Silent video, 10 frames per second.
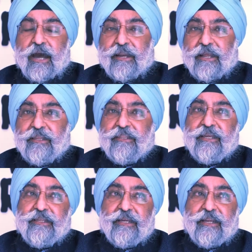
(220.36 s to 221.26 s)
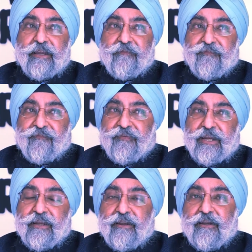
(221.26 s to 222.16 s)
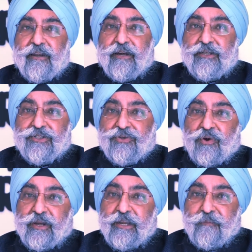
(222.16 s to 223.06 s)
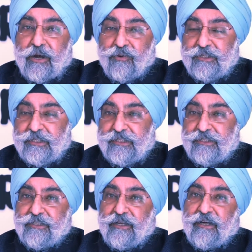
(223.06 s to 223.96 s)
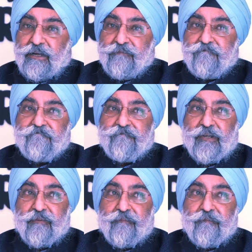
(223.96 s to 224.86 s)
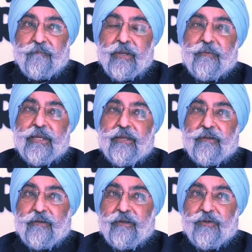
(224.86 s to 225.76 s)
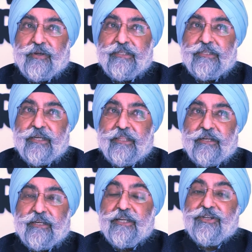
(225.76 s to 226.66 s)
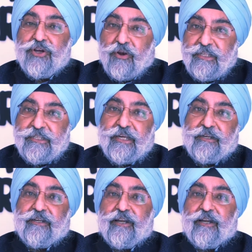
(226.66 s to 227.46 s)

Another thing that I feel strongly about is maybe you can say that insurance sector.